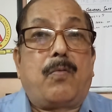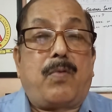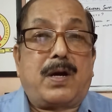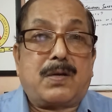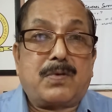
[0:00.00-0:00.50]

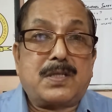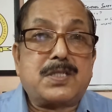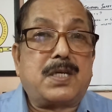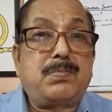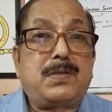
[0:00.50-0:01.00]
Whatever the
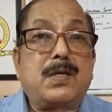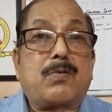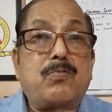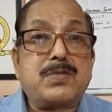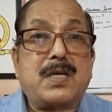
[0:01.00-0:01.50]
safety
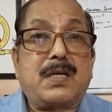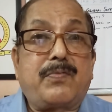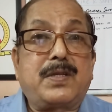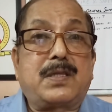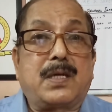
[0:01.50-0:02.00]
rules and
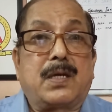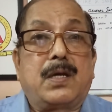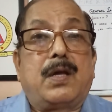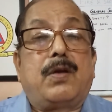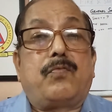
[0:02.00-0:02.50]
everything,
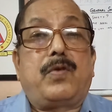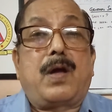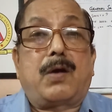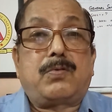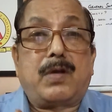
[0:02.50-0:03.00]
we
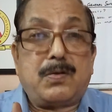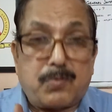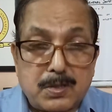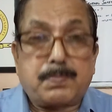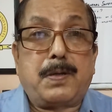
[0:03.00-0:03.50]
have to
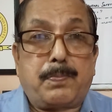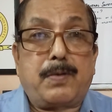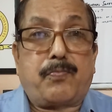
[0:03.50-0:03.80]
enforce people.